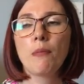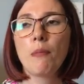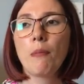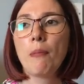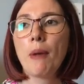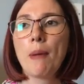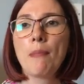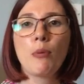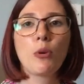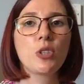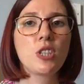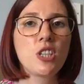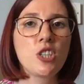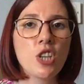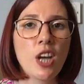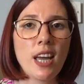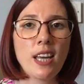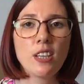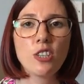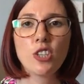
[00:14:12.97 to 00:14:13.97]
my body
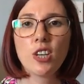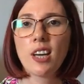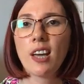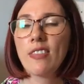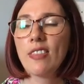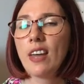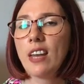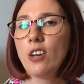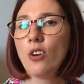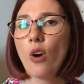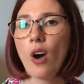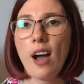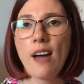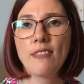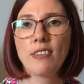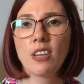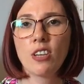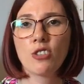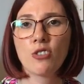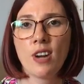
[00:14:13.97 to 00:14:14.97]
changing and then not
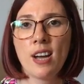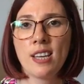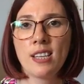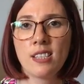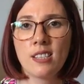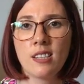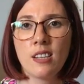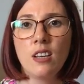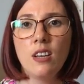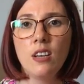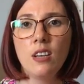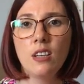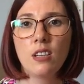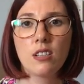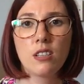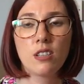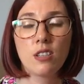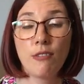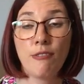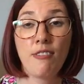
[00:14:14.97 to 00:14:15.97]
having a dress
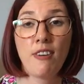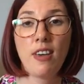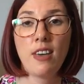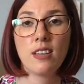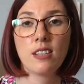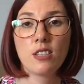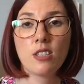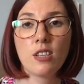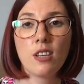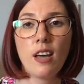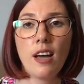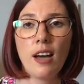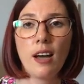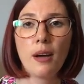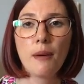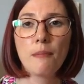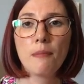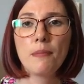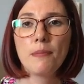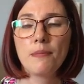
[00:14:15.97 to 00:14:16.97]
to fit,
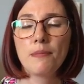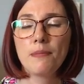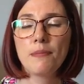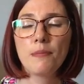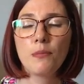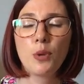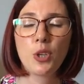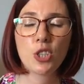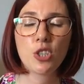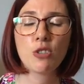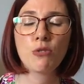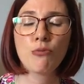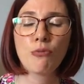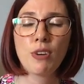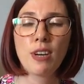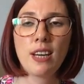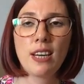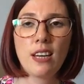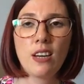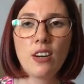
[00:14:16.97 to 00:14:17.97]
which is
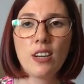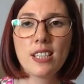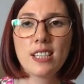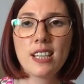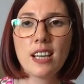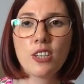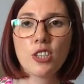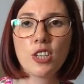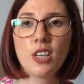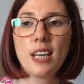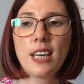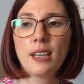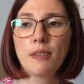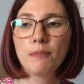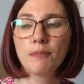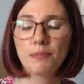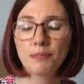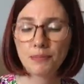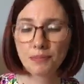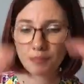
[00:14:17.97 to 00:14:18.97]
really nice actually.
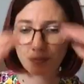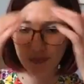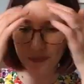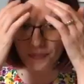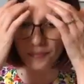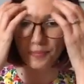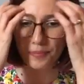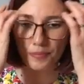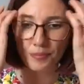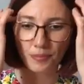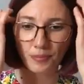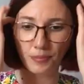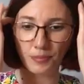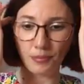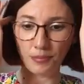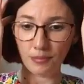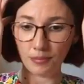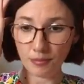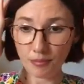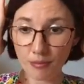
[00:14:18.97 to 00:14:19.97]

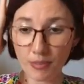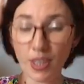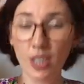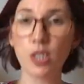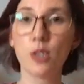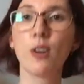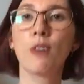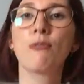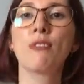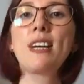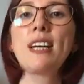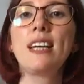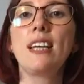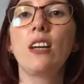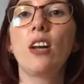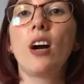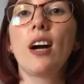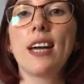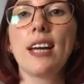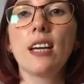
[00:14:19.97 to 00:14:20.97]
So I really
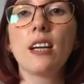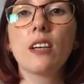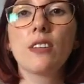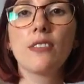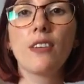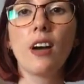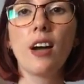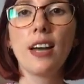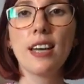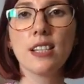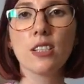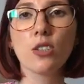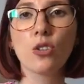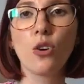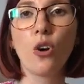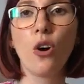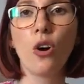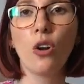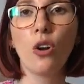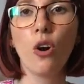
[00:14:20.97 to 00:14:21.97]
like that it's
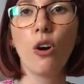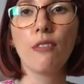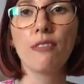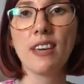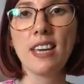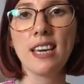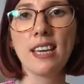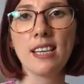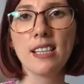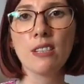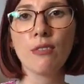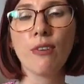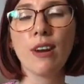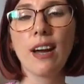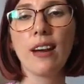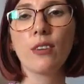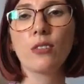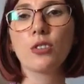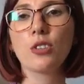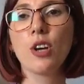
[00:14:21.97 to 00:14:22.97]
got a lot of ease
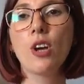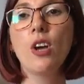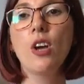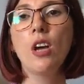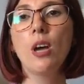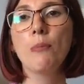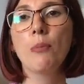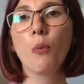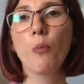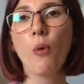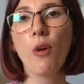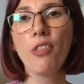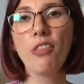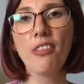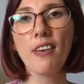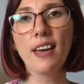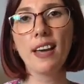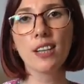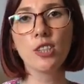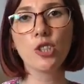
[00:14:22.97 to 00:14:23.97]
around. But one
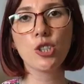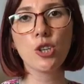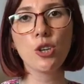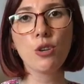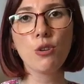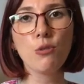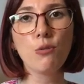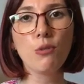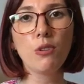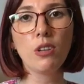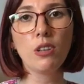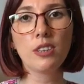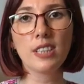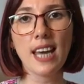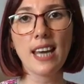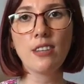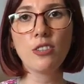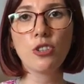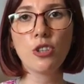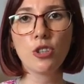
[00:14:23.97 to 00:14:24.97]
thing I do
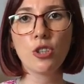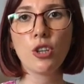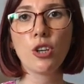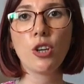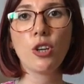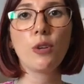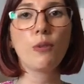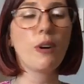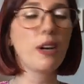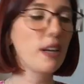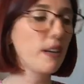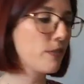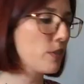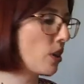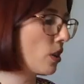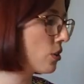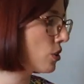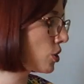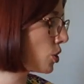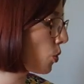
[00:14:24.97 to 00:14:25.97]
tend to do, and I've
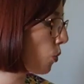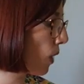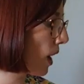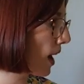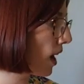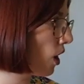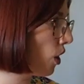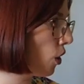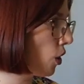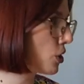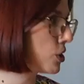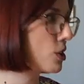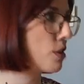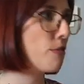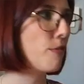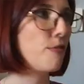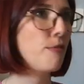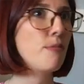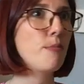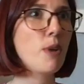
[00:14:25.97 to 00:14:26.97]
done to quite a lot of
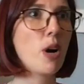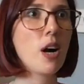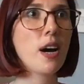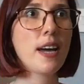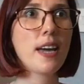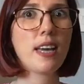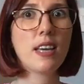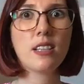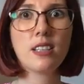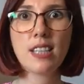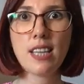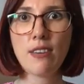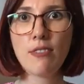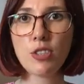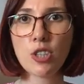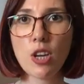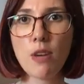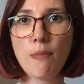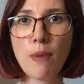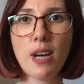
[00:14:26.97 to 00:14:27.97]
my Dear
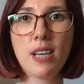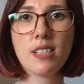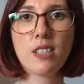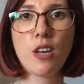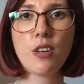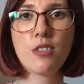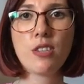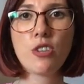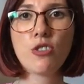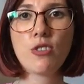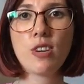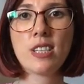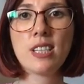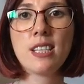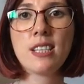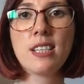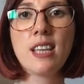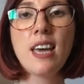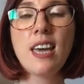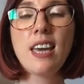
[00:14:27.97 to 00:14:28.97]
and Doe myosotis
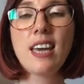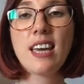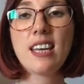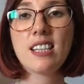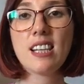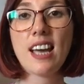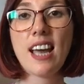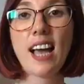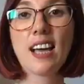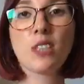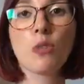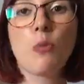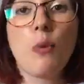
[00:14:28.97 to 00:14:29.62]
dresses, is I add a